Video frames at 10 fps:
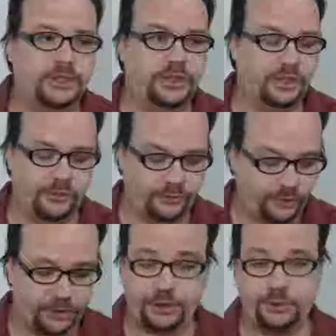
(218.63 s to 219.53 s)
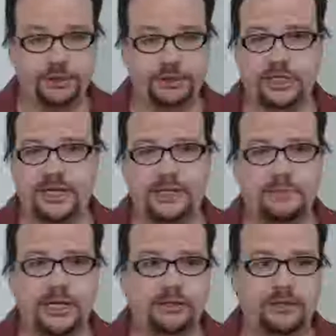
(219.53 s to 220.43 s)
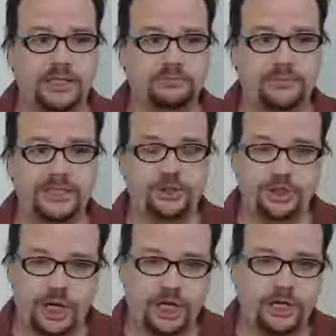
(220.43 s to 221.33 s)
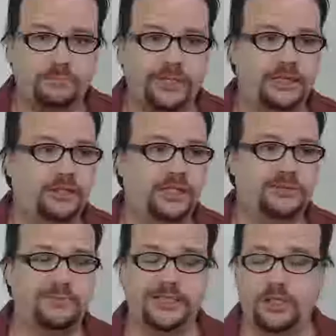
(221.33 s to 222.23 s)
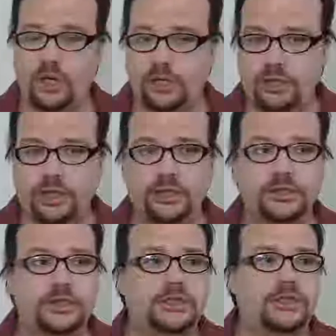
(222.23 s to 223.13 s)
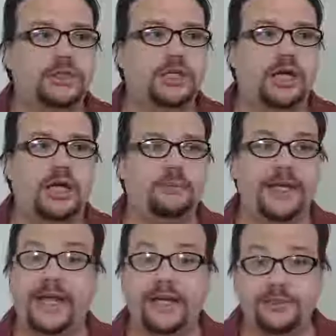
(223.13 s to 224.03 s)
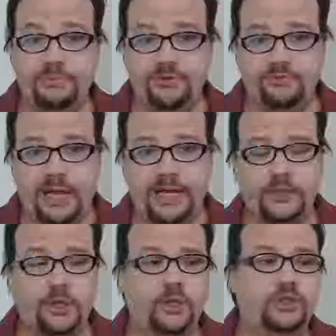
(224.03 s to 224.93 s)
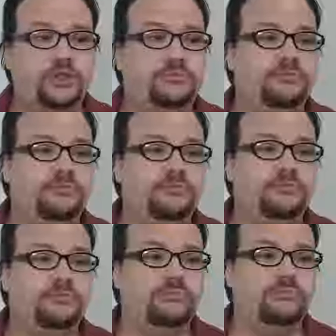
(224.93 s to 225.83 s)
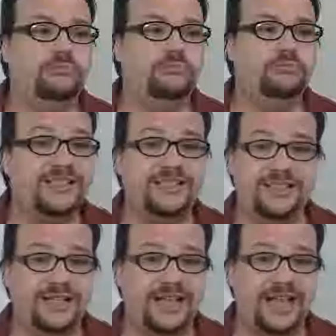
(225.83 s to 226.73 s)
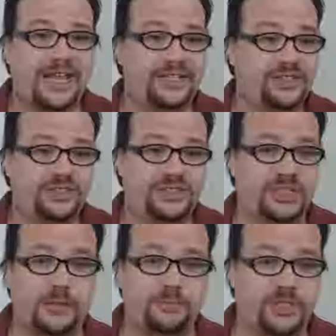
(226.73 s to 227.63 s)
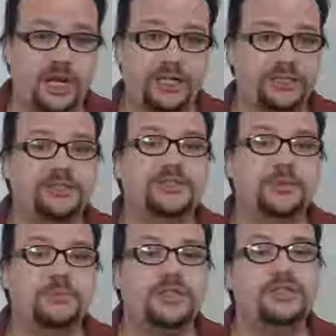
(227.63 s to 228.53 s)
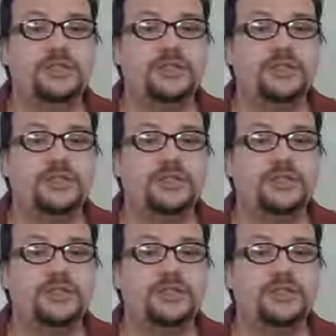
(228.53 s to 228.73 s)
You know, in a very short time, I lost my job, I lost my car, I had to move back home. Any friends that I had just stopped talking to me,